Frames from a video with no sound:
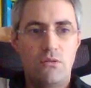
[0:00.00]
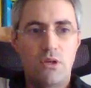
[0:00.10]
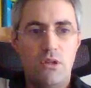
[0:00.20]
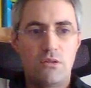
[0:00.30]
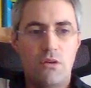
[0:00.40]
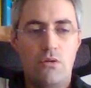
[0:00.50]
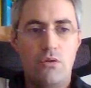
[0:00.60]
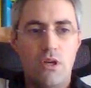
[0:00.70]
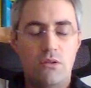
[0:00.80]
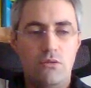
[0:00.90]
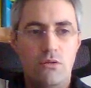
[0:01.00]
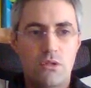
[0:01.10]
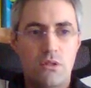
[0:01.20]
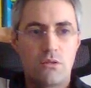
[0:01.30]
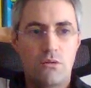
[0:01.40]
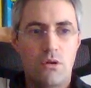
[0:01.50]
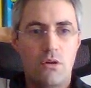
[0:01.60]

you can either look at those